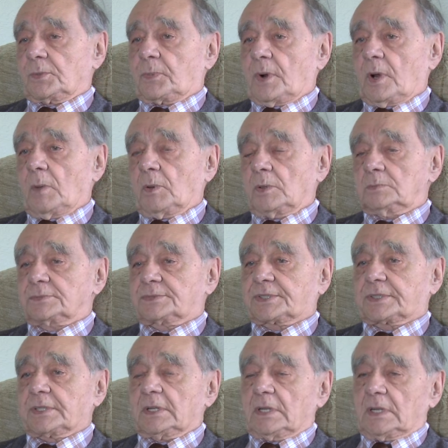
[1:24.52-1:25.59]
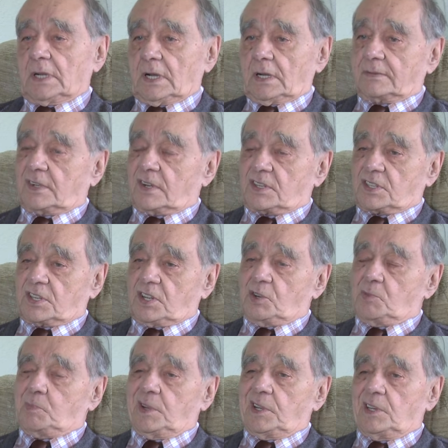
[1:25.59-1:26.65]
of problems. I've got
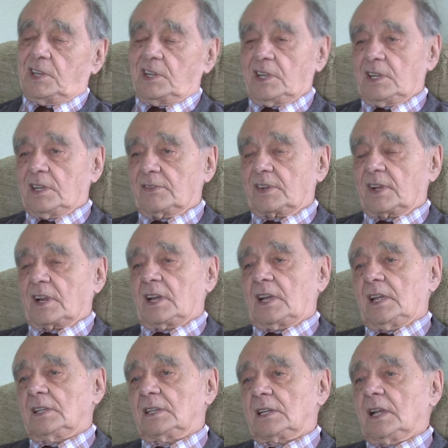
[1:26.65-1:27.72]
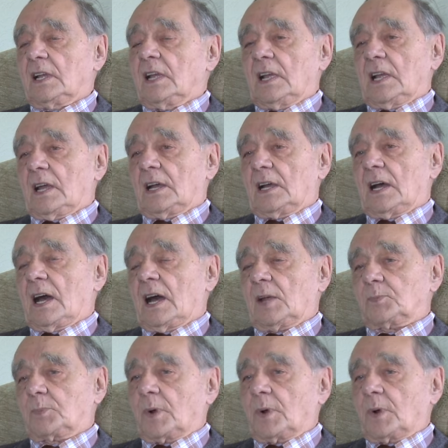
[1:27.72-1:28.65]
COPD, I've got a heart